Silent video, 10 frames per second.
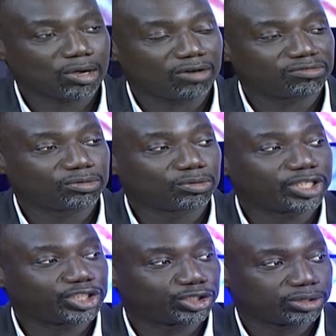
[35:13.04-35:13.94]
of
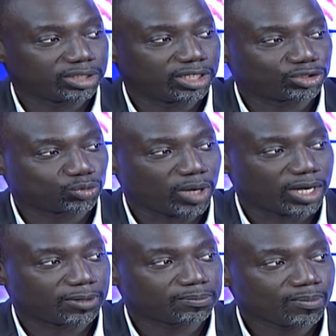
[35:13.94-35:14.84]
reach as
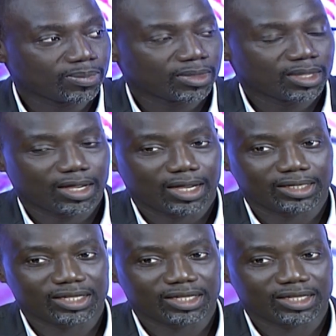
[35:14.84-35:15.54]
well. And